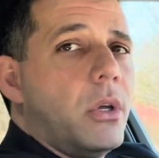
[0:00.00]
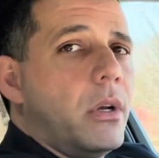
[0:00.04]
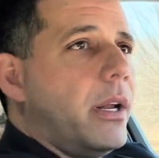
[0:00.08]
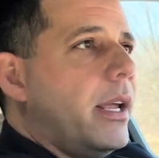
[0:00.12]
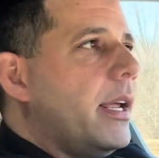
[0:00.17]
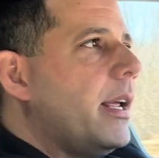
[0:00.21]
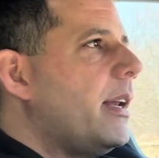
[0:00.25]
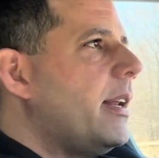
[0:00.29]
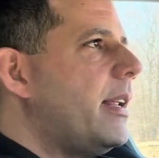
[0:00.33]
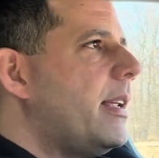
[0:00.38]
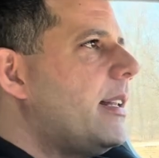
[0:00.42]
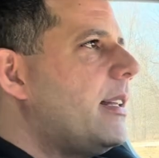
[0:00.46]

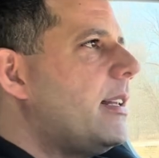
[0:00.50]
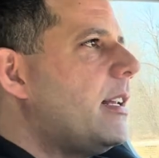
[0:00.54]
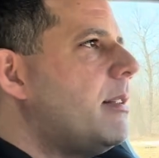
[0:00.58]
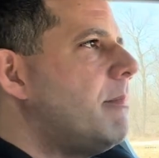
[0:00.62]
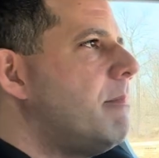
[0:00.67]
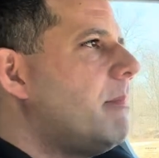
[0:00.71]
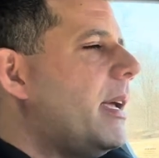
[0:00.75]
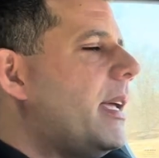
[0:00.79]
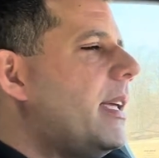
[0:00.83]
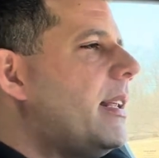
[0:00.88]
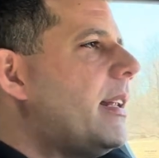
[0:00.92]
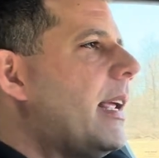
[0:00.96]
and
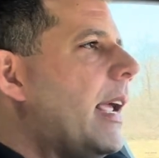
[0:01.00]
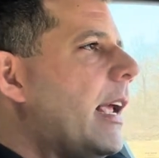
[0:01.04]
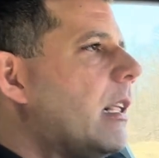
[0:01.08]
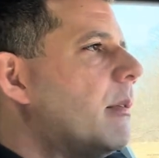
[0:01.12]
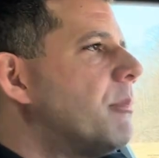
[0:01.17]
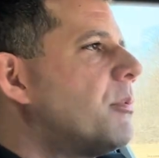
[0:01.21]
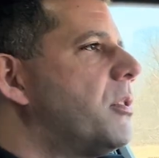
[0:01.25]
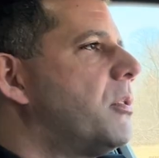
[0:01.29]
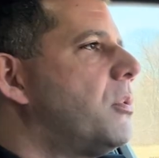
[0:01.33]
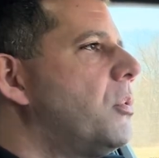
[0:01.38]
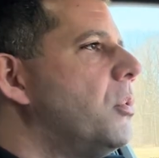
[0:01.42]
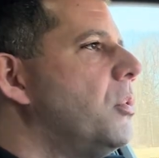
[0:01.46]
it
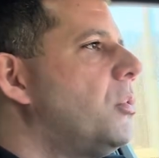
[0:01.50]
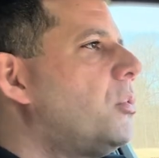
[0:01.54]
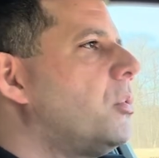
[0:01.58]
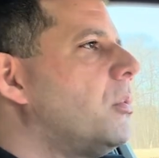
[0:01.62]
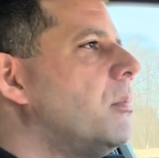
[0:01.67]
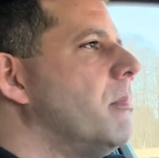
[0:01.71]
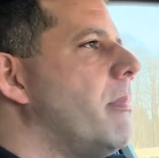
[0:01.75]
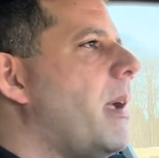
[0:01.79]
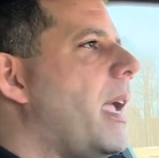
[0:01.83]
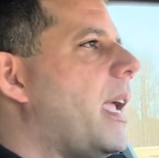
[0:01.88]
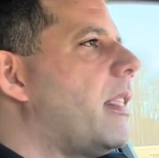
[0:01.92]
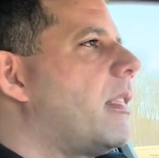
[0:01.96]
helps too to
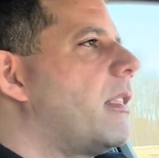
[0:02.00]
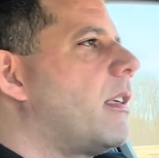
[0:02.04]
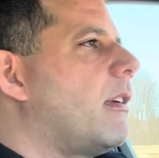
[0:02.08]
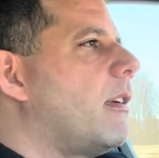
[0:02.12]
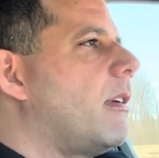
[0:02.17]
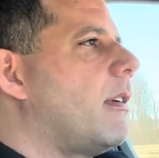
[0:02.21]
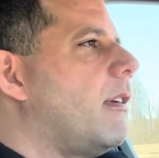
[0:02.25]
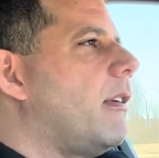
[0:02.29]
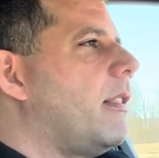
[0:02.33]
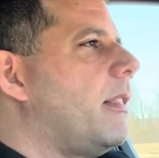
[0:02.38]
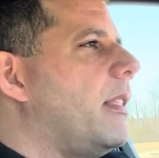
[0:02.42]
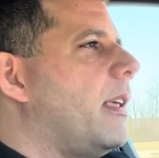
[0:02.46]
make
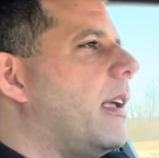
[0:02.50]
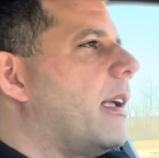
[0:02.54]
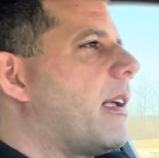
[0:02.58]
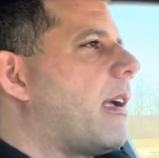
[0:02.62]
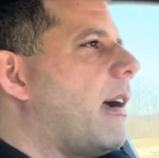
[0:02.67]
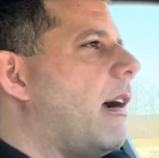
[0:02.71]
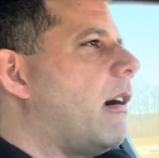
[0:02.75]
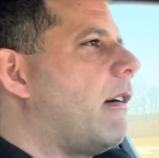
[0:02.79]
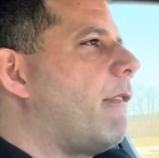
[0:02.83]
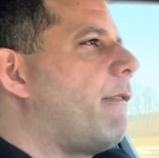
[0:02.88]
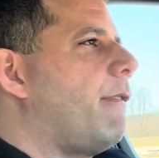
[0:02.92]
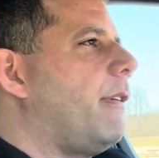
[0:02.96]
the
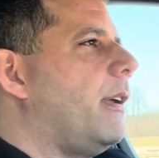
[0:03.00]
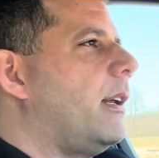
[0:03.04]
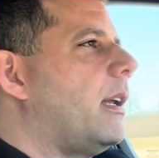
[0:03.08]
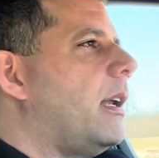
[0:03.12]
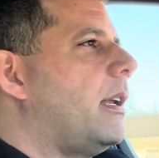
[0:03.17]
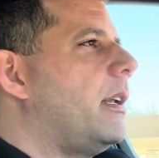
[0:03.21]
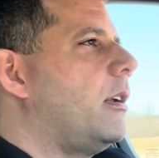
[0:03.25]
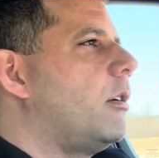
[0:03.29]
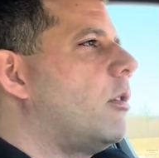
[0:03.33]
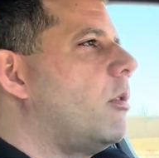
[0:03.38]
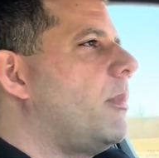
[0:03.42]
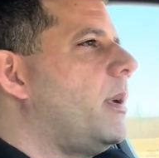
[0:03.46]
car feel a
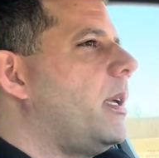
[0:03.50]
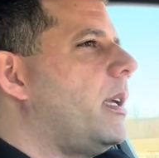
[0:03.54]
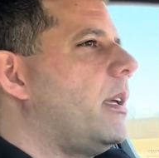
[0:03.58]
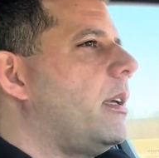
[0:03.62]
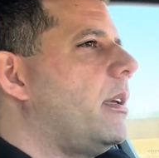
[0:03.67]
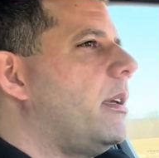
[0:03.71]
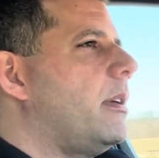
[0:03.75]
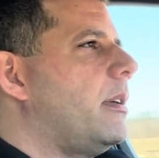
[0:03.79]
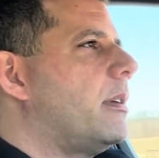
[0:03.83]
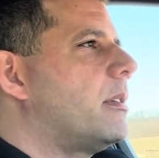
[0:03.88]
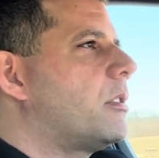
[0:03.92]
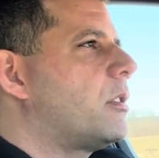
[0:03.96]
little
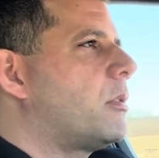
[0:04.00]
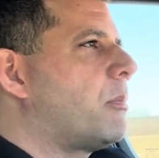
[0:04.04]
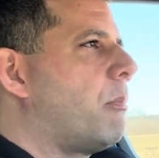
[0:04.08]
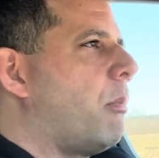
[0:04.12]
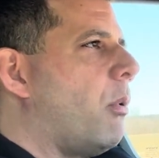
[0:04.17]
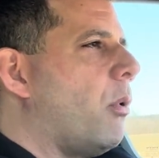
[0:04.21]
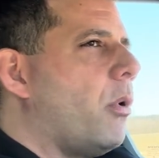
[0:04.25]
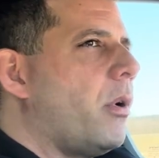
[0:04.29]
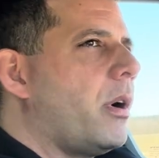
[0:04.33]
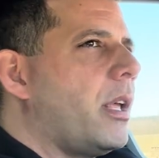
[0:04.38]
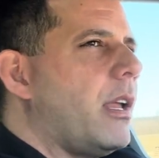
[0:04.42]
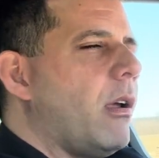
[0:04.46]
bit
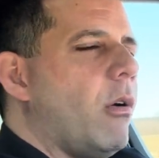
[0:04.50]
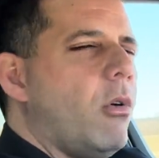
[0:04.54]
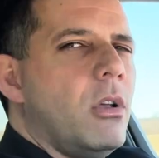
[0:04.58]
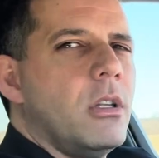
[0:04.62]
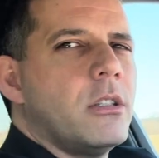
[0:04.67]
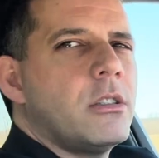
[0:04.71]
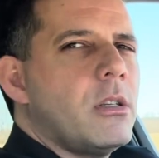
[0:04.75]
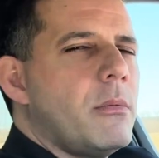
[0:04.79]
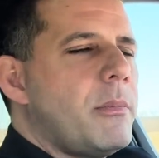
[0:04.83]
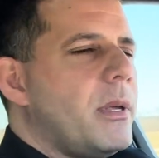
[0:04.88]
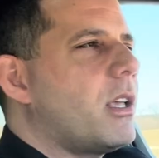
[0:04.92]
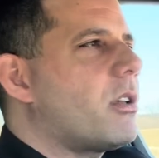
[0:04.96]
sporty.
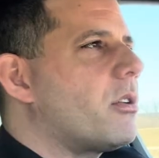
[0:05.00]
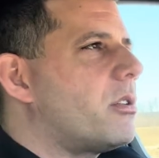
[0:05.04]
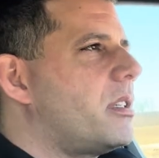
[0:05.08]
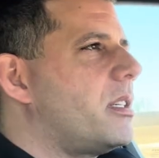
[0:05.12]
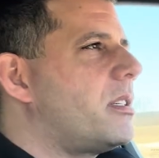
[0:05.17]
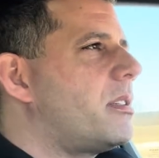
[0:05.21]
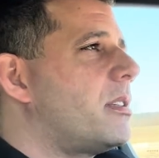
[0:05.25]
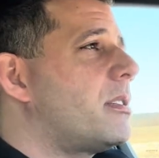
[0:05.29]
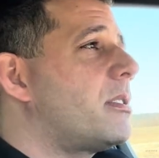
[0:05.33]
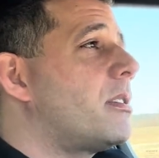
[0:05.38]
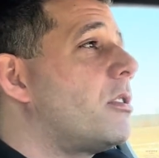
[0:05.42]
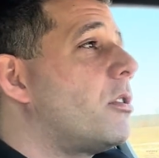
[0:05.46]
Also because
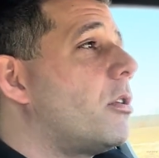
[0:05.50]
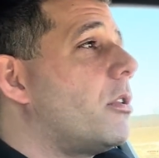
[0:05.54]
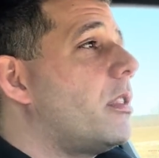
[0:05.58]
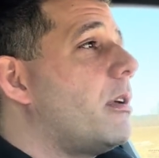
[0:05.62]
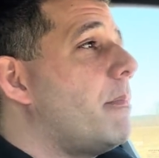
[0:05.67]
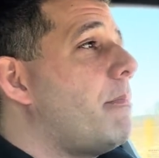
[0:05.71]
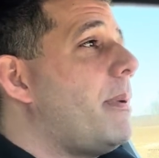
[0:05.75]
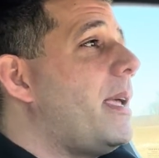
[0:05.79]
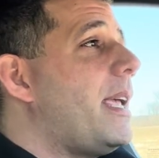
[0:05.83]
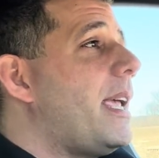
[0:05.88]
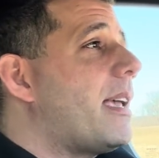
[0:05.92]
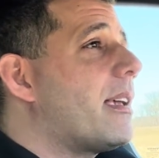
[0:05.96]
this is not the
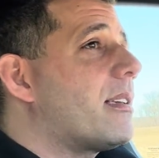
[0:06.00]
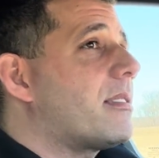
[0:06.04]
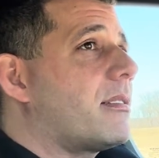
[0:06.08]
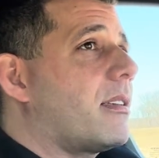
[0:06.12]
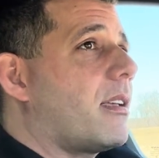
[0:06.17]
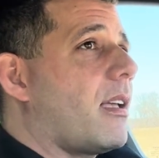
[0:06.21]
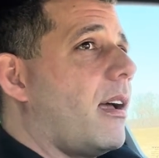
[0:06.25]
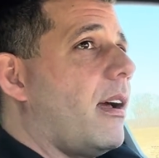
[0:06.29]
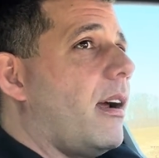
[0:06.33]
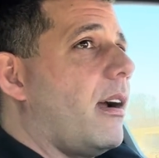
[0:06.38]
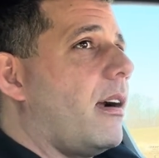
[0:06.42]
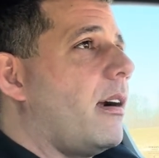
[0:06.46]
biggest
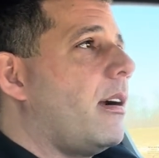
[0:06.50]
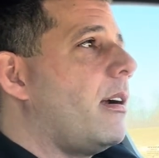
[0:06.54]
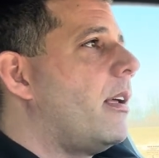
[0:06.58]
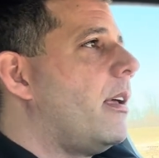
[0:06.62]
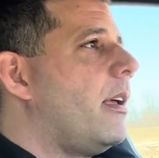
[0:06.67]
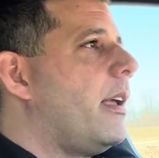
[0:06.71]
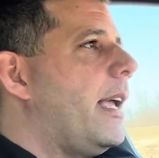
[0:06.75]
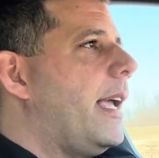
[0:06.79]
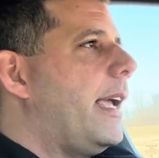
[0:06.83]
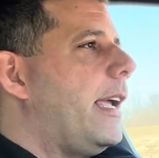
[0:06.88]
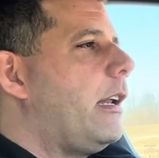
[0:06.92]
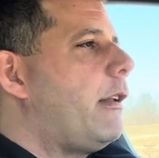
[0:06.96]
car,
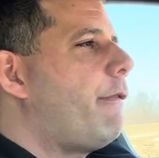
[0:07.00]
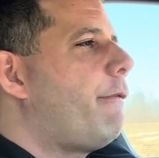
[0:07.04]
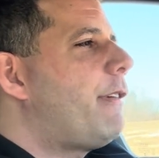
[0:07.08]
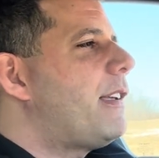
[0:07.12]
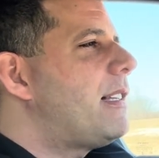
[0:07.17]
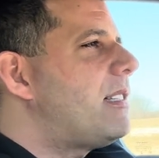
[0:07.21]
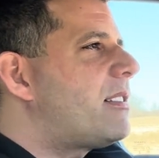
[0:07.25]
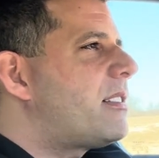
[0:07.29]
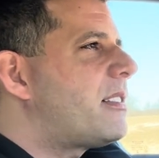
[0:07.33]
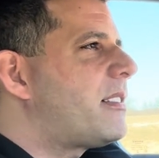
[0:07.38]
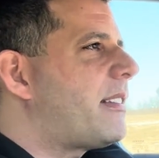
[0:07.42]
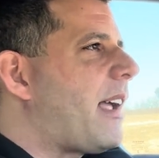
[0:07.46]
it
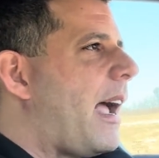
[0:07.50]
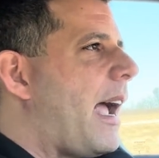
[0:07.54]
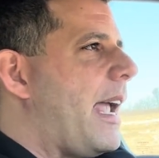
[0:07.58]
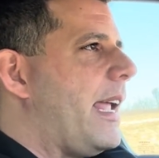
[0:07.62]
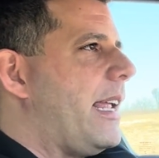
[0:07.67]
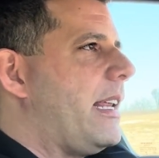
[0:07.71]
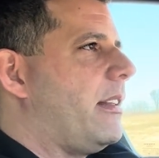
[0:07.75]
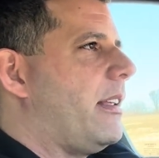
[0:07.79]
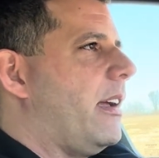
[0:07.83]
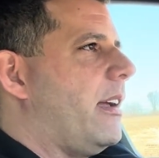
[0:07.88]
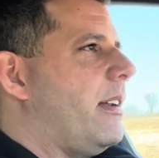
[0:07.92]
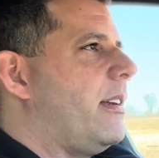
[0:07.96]
feels
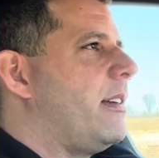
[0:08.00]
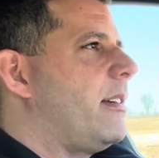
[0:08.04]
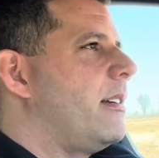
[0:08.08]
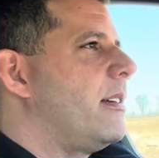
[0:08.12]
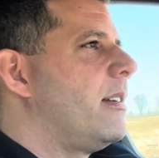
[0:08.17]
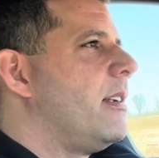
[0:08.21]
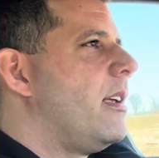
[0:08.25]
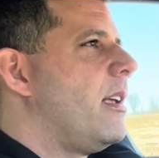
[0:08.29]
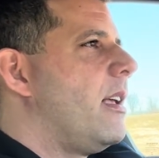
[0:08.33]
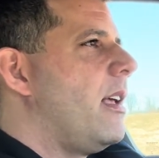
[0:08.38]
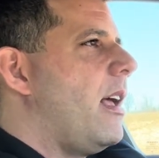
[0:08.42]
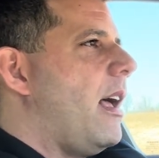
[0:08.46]
tight and
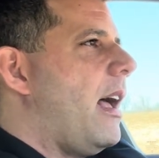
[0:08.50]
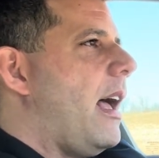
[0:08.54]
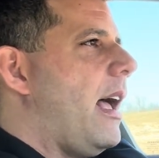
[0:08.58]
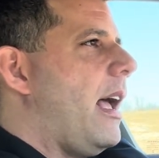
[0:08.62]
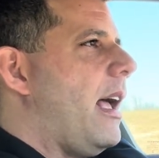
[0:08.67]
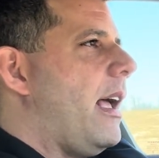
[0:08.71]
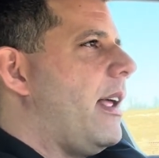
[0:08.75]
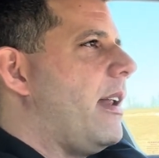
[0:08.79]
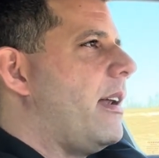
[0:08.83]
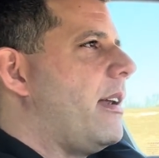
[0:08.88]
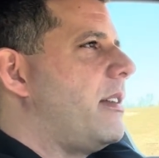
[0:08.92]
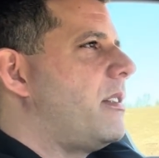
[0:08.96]

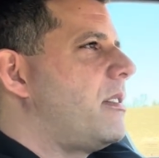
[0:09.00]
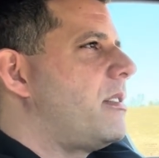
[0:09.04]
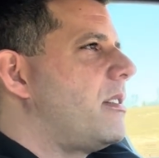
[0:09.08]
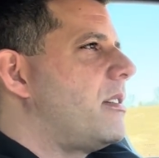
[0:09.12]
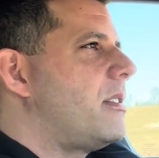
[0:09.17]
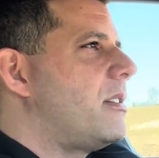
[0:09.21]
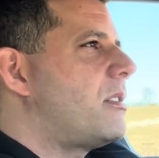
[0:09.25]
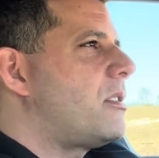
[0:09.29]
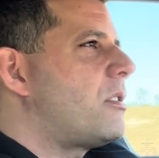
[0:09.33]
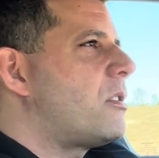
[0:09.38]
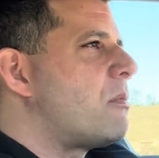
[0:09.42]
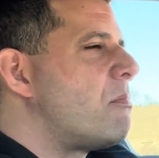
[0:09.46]

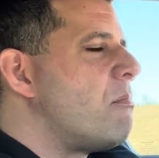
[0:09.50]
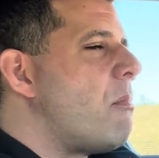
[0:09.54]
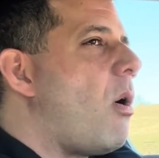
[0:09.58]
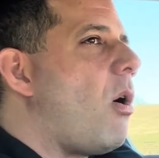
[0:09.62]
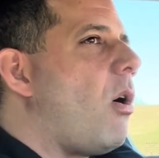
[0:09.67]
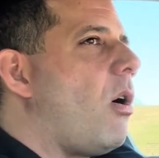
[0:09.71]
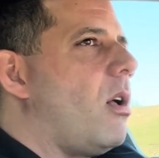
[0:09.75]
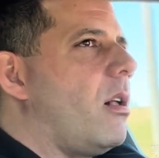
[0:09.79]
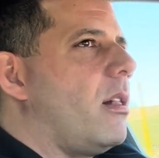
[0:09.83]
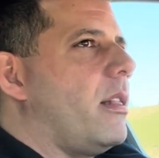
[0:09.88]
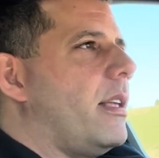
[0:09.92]
small